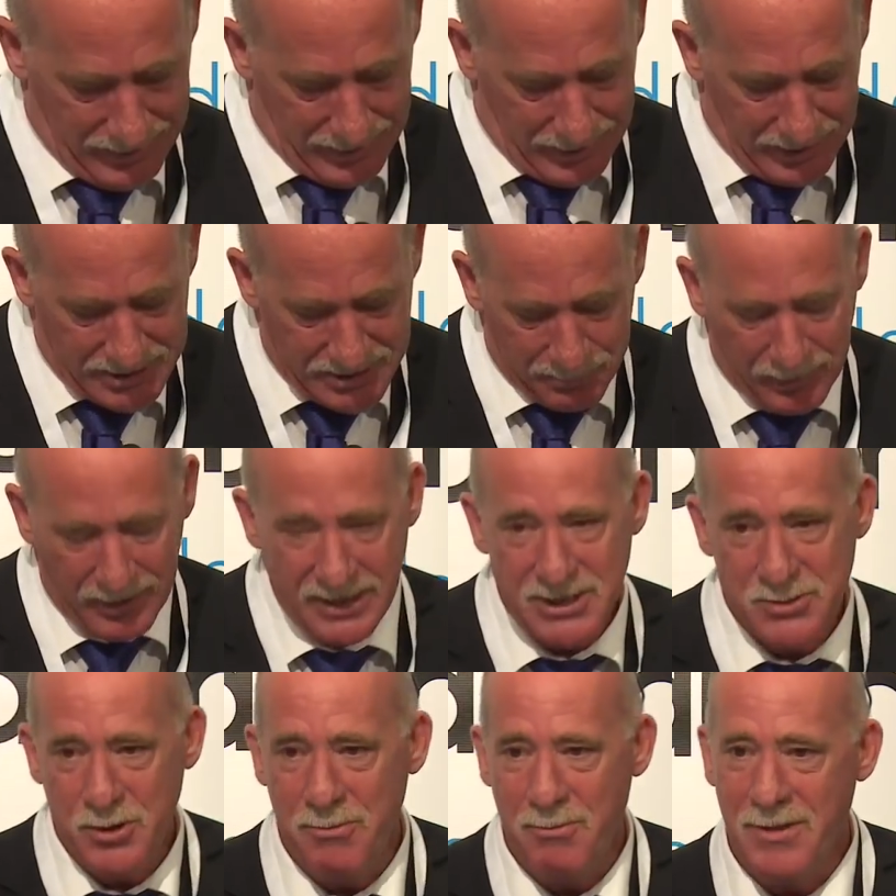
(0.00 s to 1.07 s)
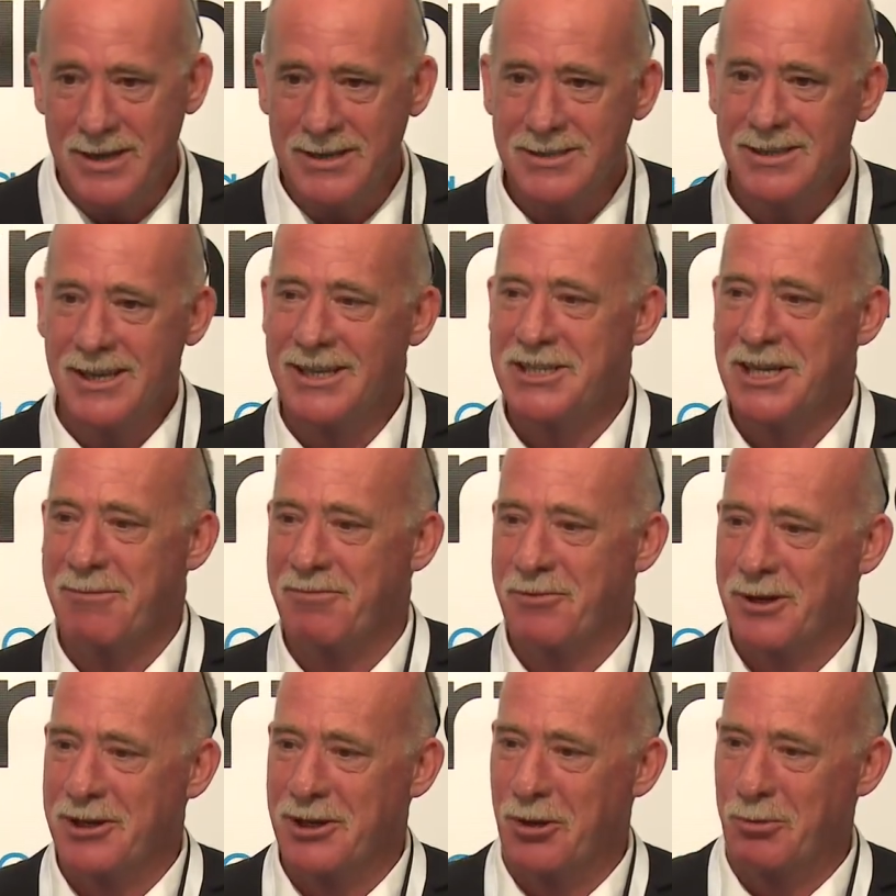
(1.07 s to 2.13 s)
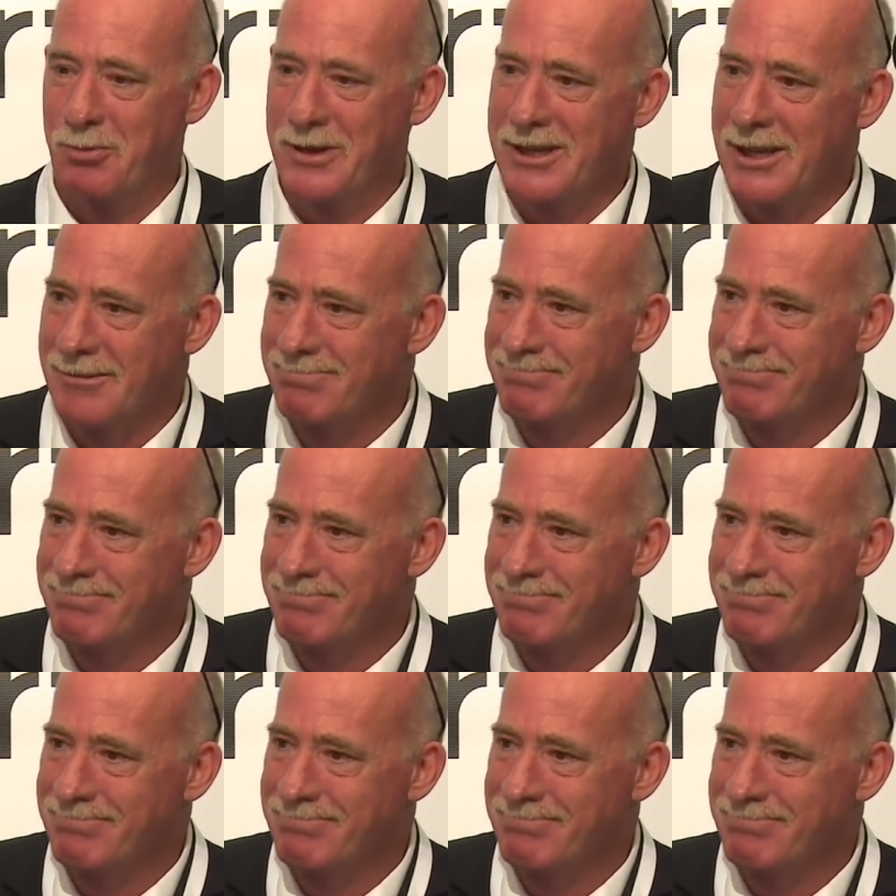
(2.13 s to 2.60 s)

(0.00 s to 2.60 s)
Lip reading: It's a place where mates catch up for a cold beer,